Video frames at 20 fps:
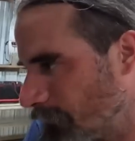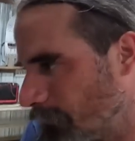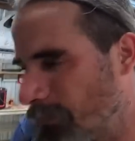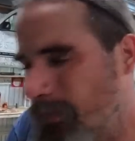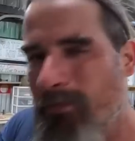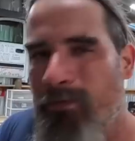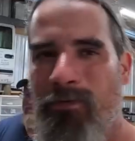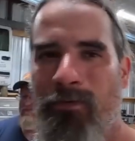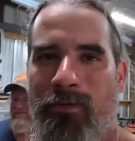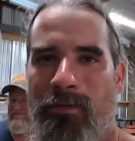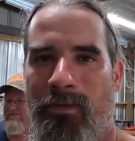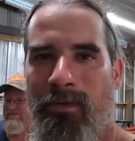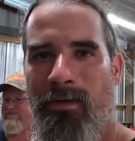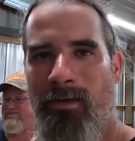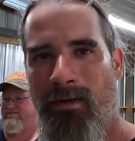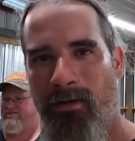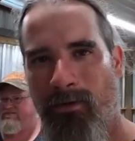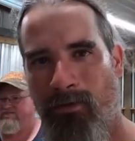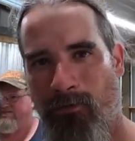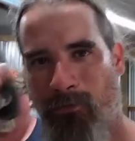This
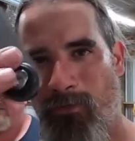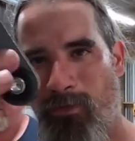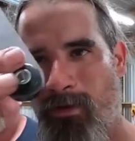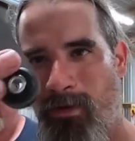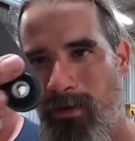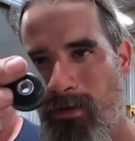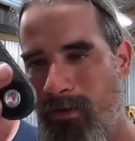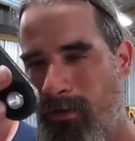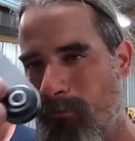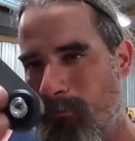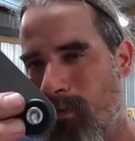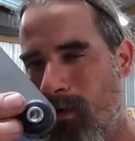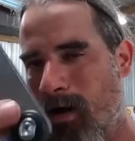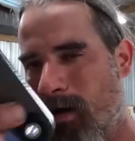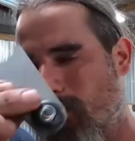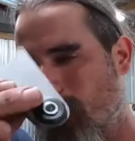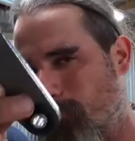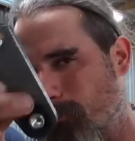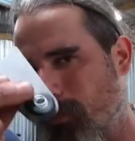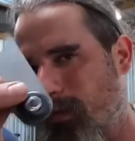is the
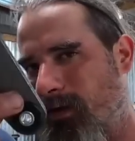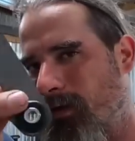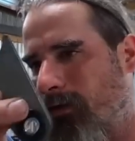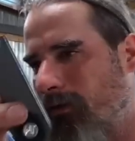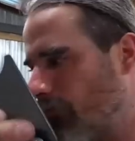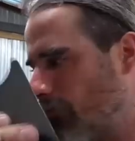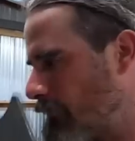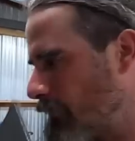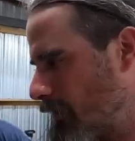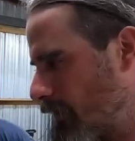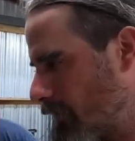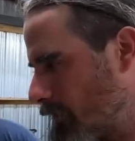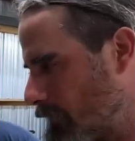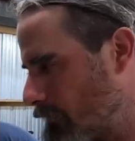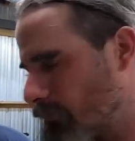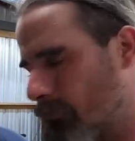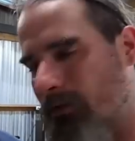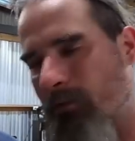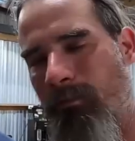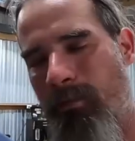bottom piece that
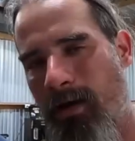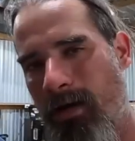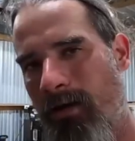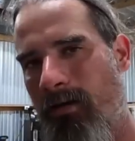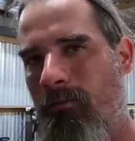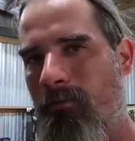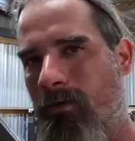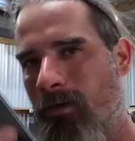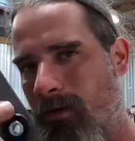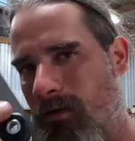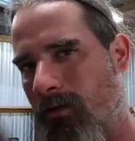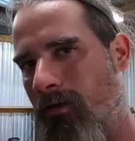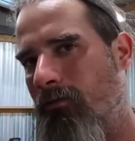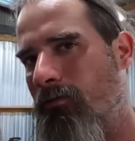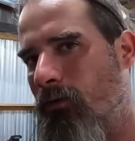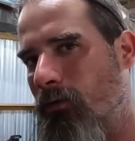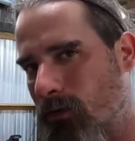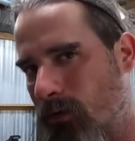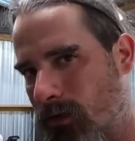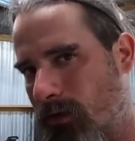goes on the bottom of
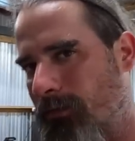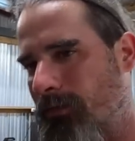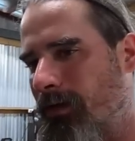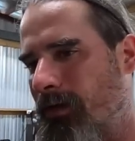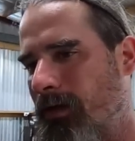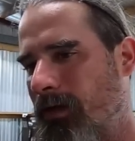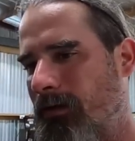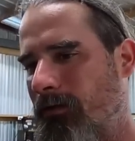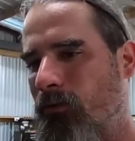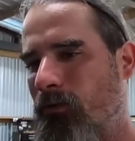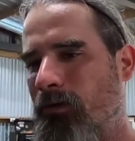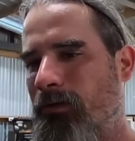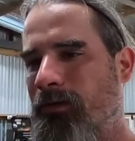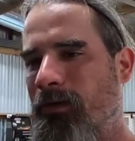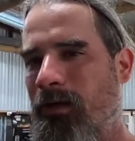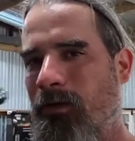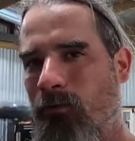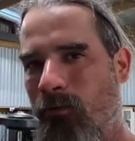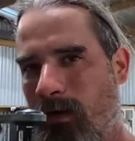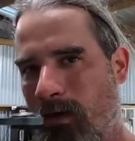the oil tank. The oil
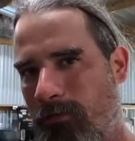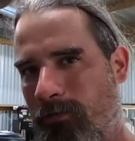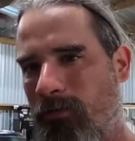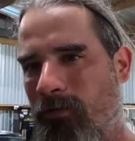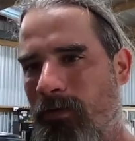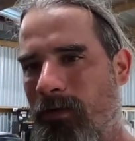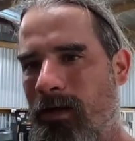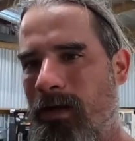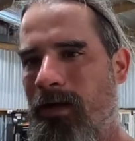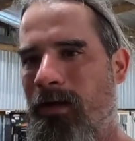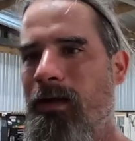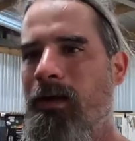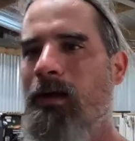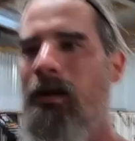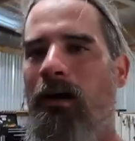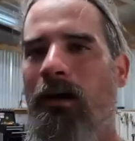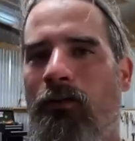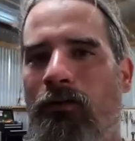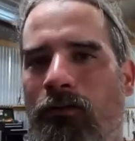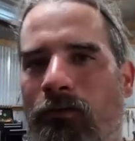tank rests on that. A